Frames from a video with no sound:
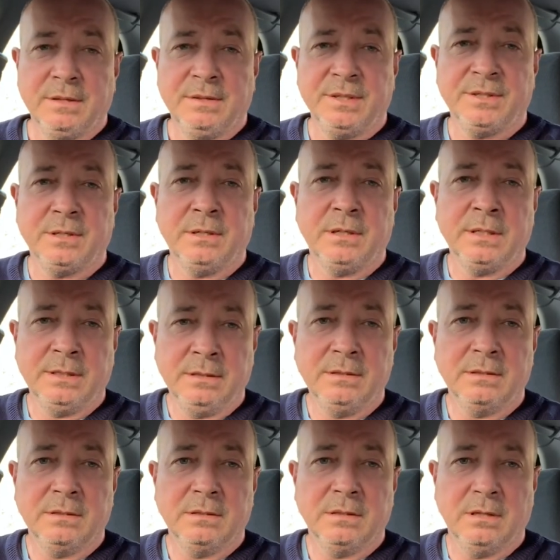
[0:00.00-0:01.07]
This guy,
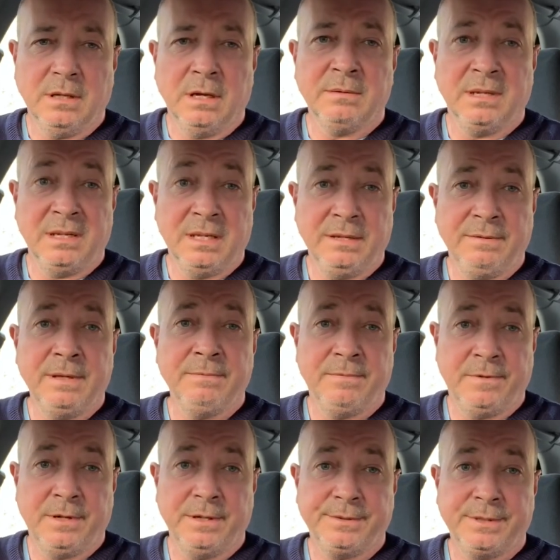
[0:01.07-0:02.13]
I'm going to give him
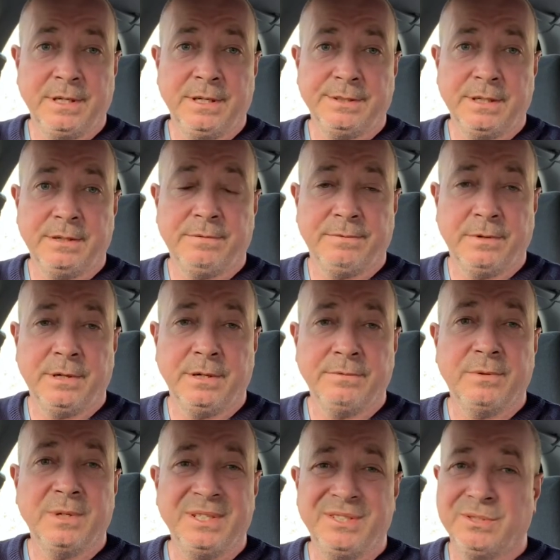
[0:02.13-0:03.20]
five stars out of
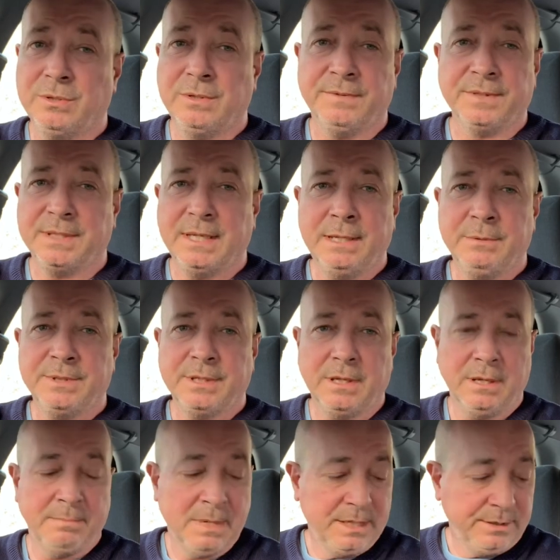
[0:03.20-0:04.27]
five for his service. He was
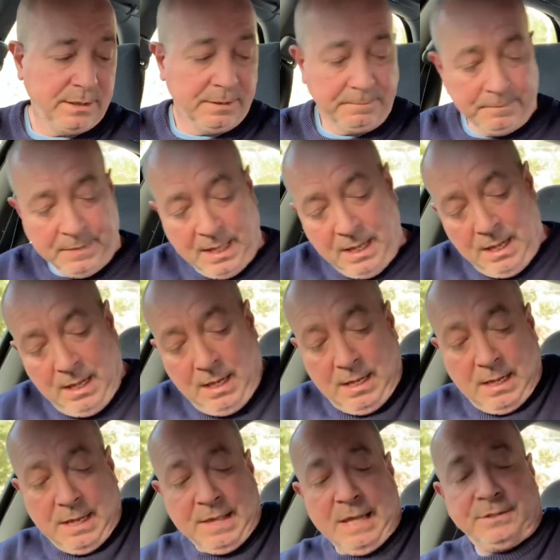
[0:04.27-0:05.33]
amazing.
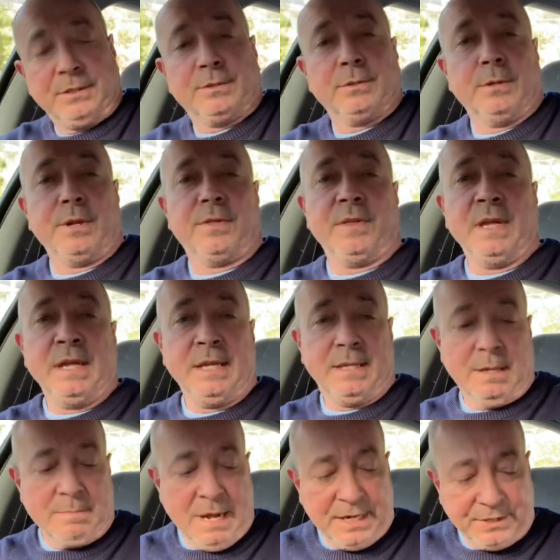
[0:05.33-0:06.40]
And that's the sort of thing
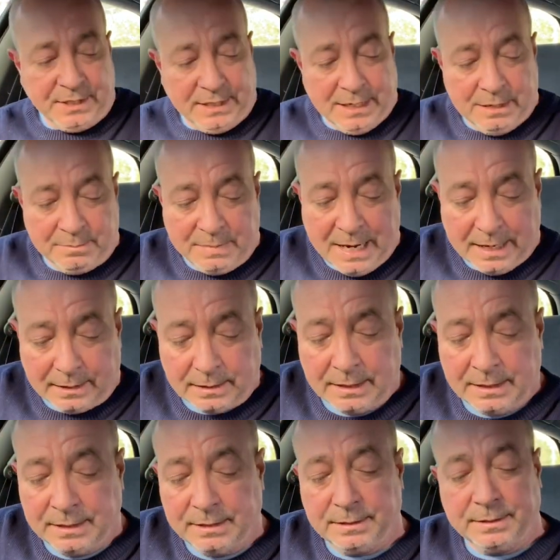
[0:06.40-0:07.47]
that makes you come back.
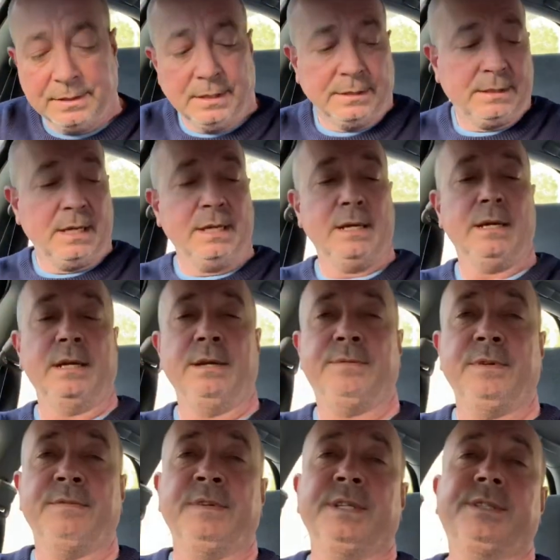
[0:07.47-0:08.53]
And I tell you,
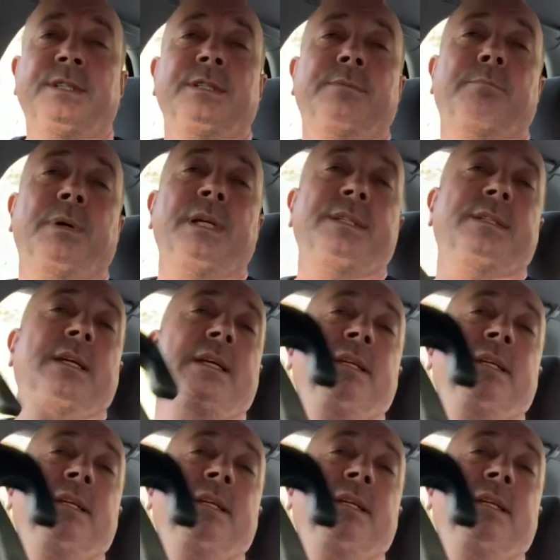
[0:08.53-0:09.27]
if even if this pizza